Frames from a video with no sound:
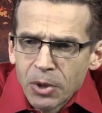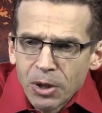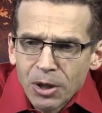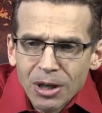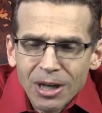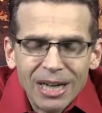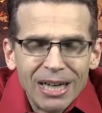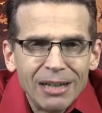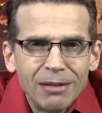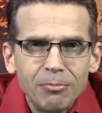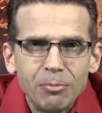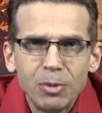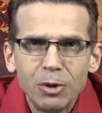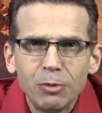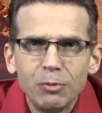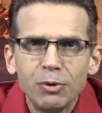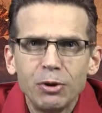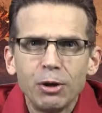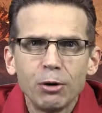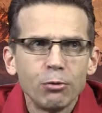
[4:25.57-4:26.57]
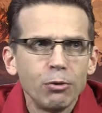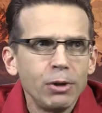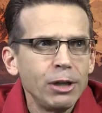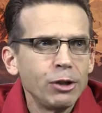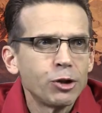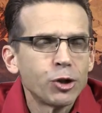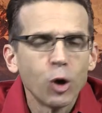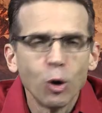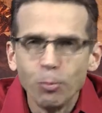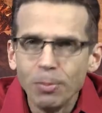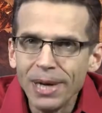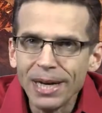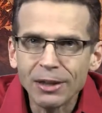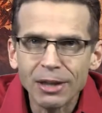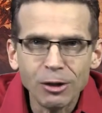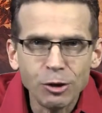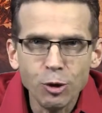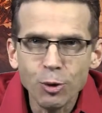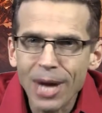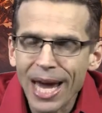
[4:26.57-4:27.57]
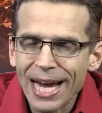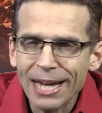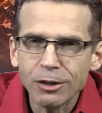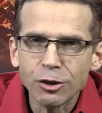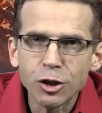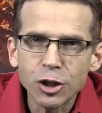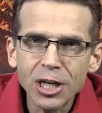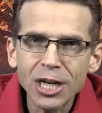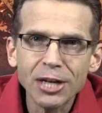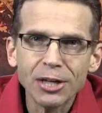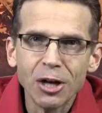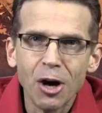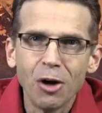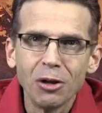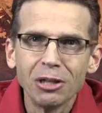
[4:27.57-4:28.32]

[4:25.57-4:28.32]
uh, there, it's so big that you can't see it all.